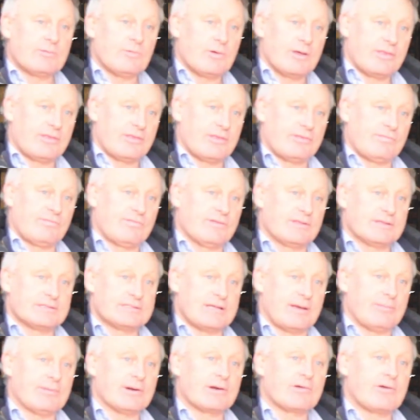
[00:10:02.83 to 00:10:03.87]
with for the
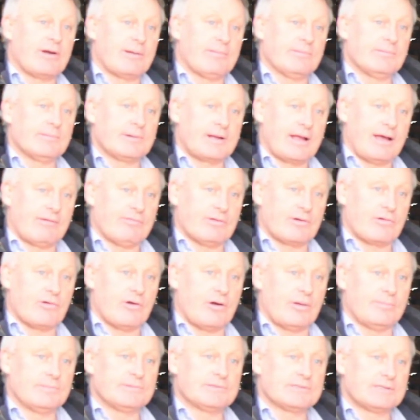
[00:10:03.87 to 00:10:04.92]
summer cover
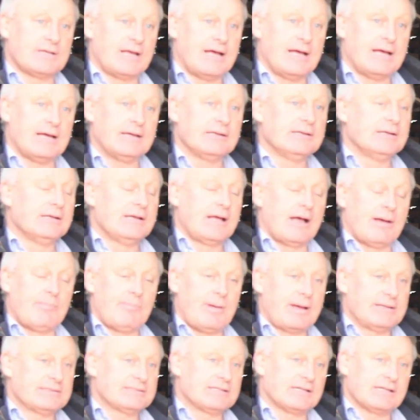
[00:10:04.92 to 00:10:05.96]
crops are
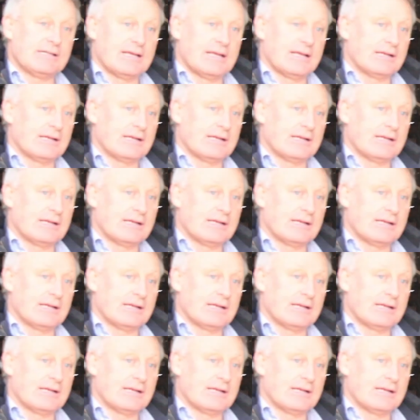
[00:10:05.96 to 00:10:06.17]
basically